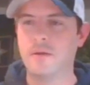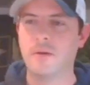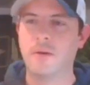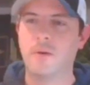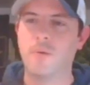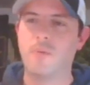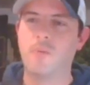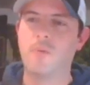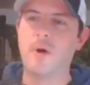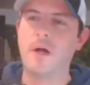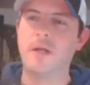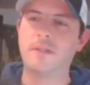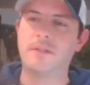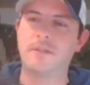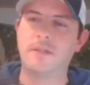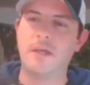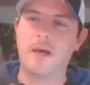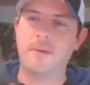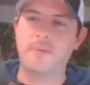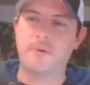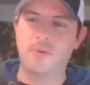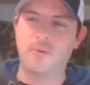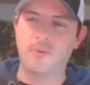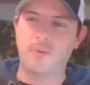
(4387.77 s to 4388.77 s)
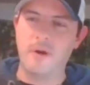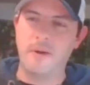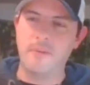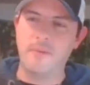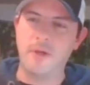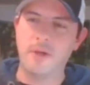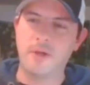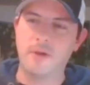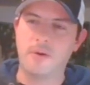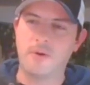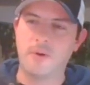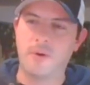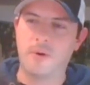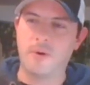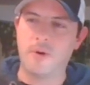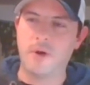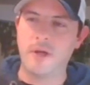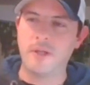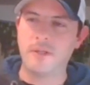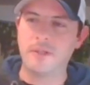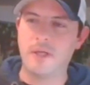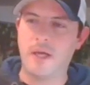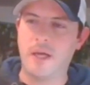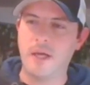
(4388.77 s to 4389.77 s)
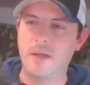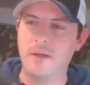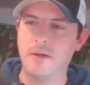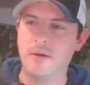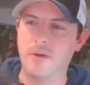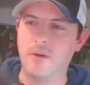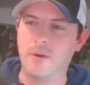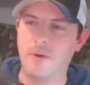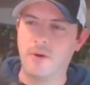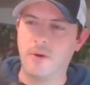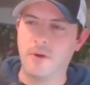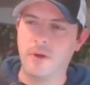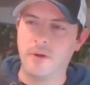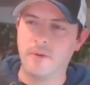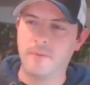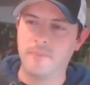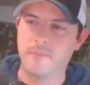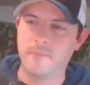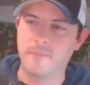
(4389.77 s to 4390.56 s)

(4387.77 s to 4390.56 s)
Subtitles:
What's up, Caribbean Coins? How you doing?